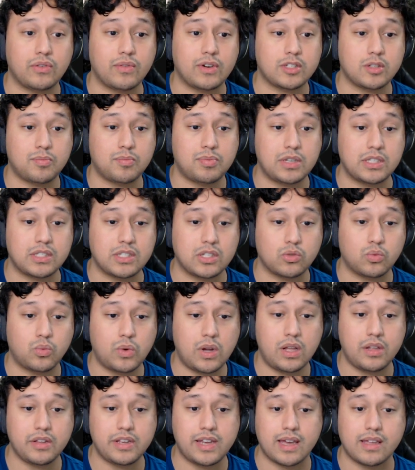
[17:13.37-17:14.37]
recipes as
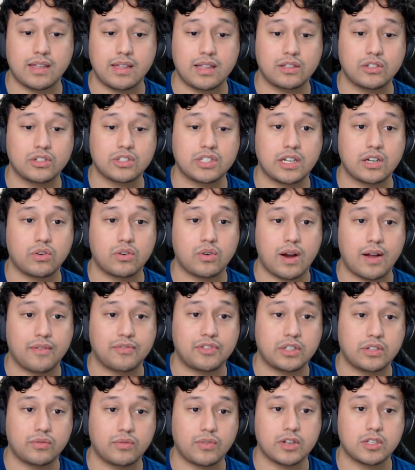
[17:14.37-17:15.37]
well. Yeah, that looks like
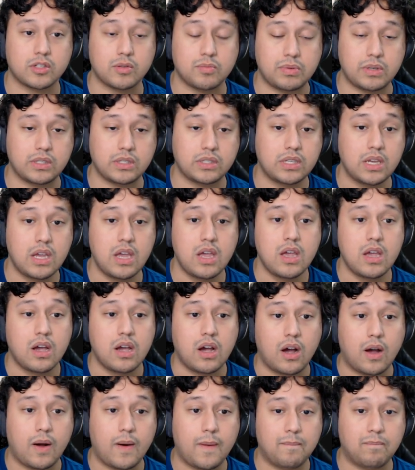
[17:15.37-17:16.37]
crafting recipes.
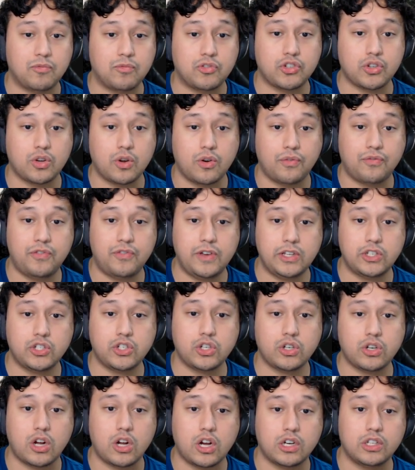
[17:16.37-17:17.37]
So
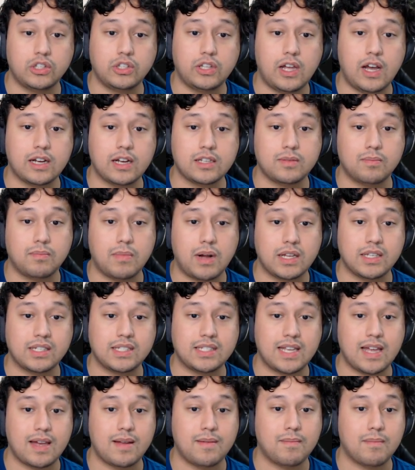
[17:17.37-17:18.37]
feature unlocked,
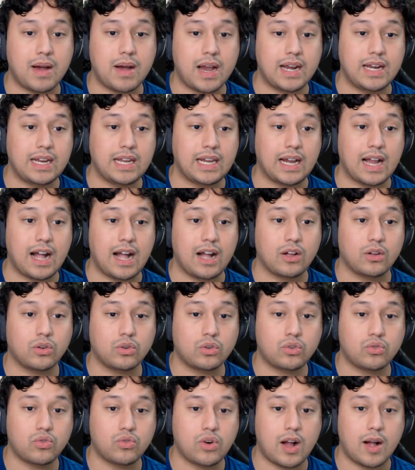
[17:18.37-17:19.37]
Mondstadt mining
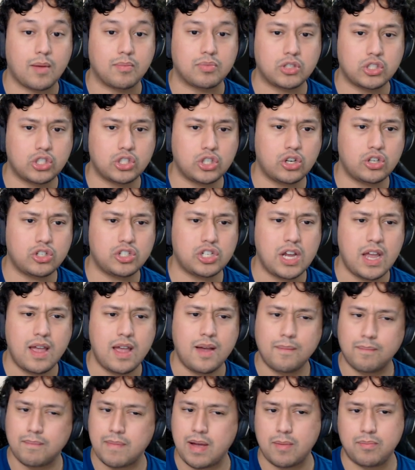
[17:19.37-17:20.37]
outcrop search
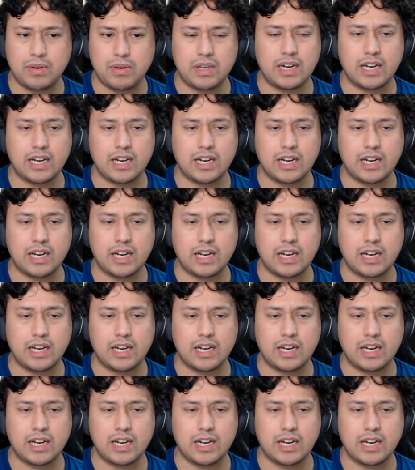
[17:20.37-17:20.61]
might be an